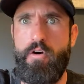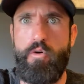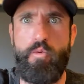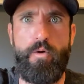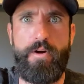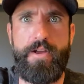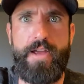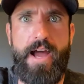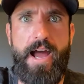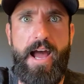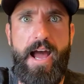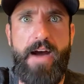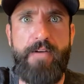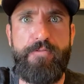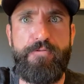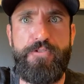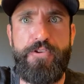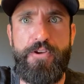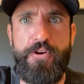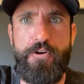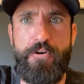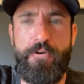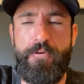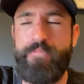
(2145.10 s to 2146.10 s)
Well, you have
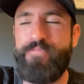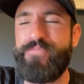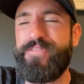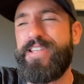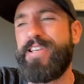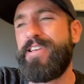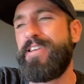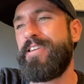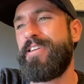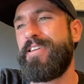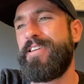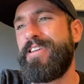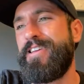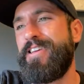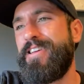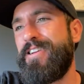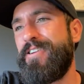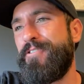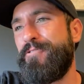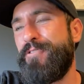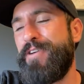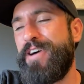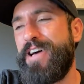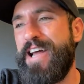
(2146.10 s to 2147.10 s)
to. You
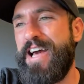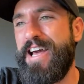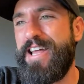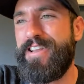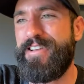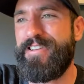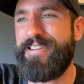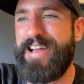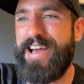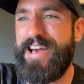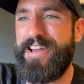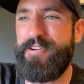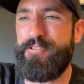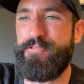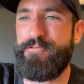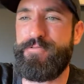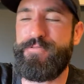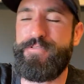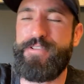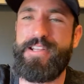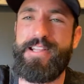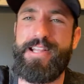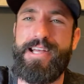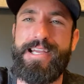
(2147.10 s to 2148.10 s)
know what? I
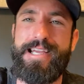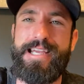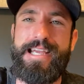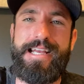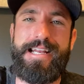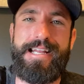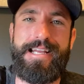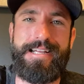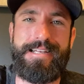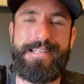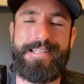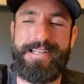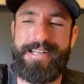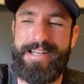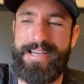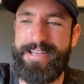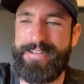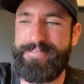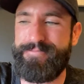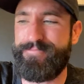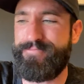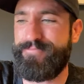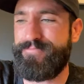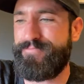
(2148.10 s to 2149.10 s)
don't feel like eating
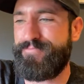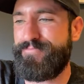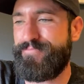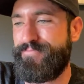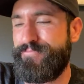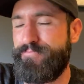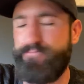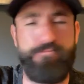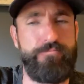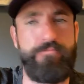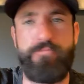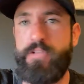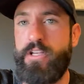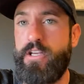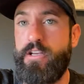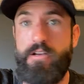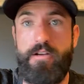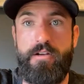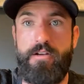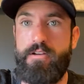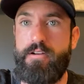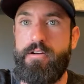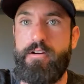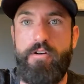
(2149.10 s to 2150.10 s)
today.
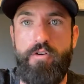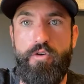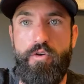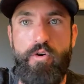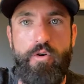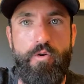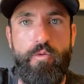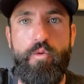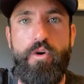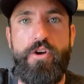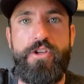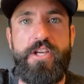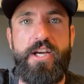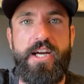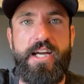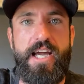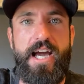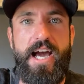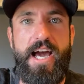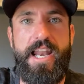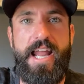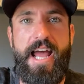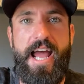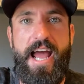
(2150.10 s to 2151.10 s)
Well, you
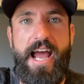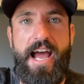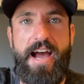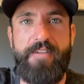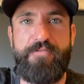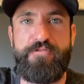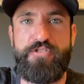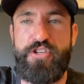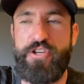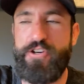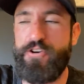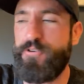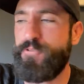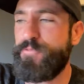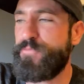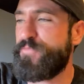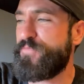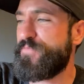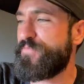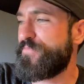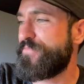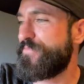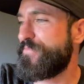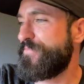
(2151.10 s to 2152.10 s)
kind of have to.
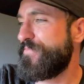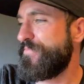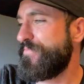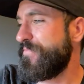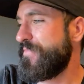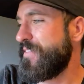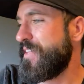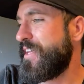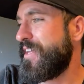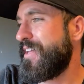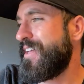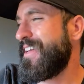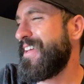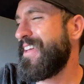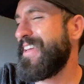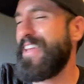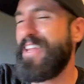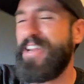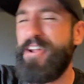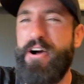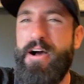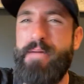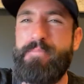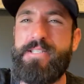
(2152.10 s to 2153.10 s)

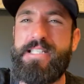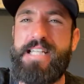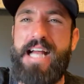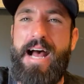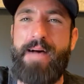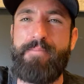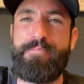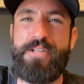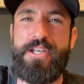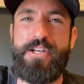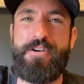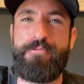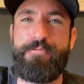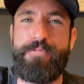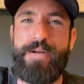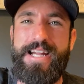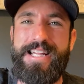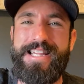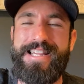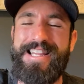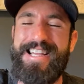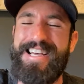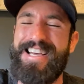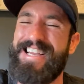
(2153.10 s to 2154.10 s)
You know, I'm stopped at a
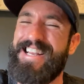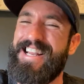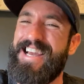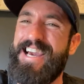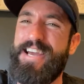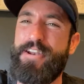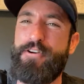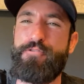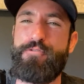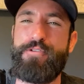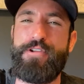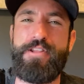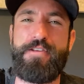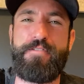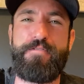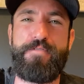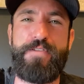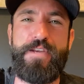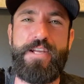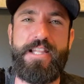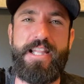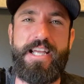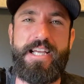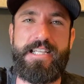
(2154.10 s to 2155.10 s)
red light. I don't really
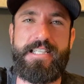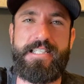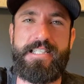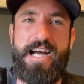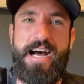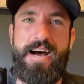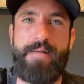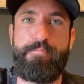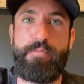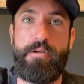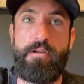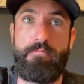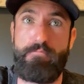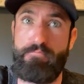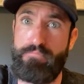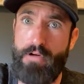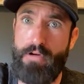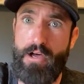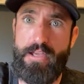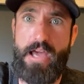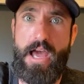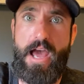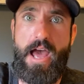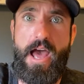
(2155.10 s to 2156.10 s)
feel like stopping.
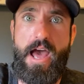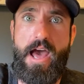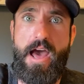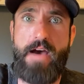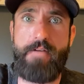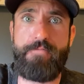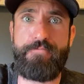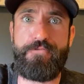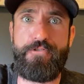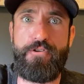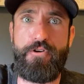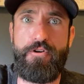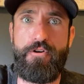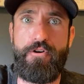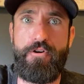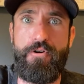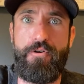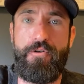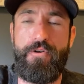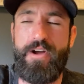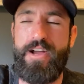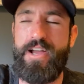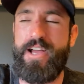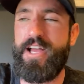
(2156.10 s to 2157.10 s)
Well, you have
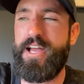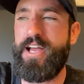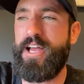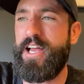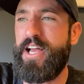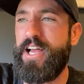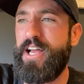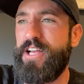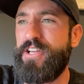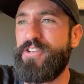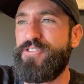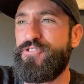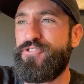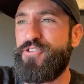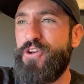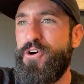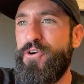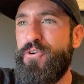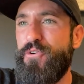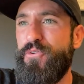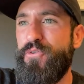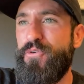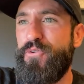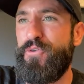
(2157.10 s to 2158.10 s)
to.
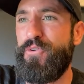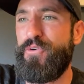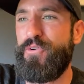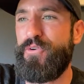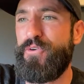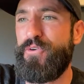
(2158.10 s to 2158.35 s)
So